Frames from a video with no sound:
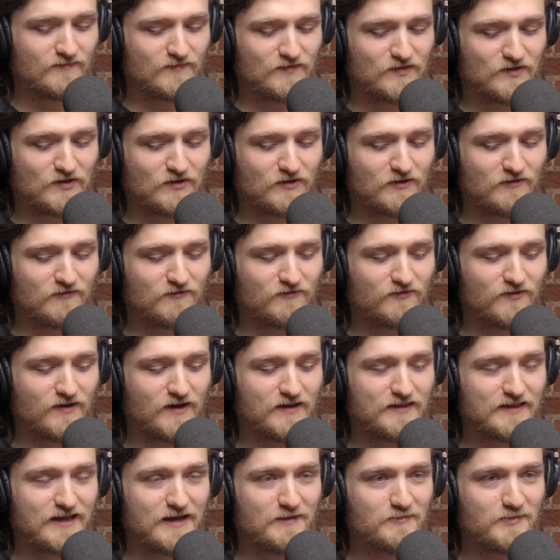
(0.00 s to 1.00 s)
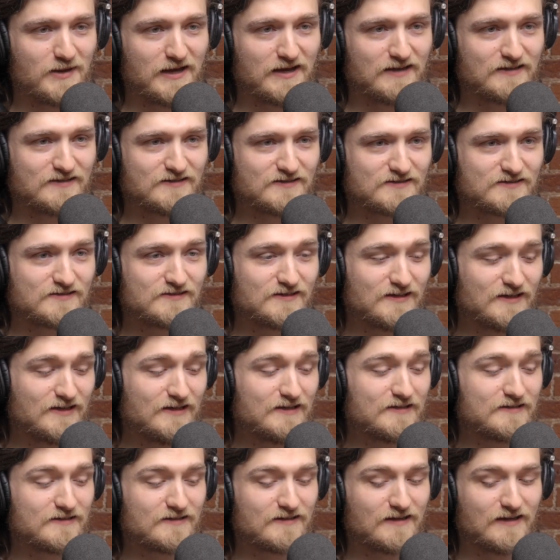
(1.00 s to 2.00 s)
You can find that balance, and
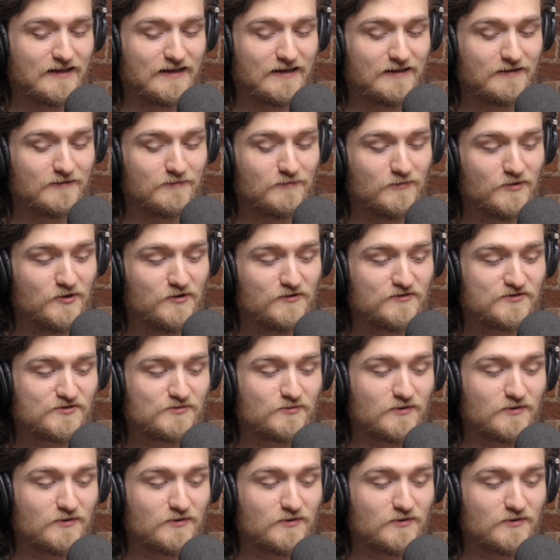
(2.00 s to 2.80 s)
it moves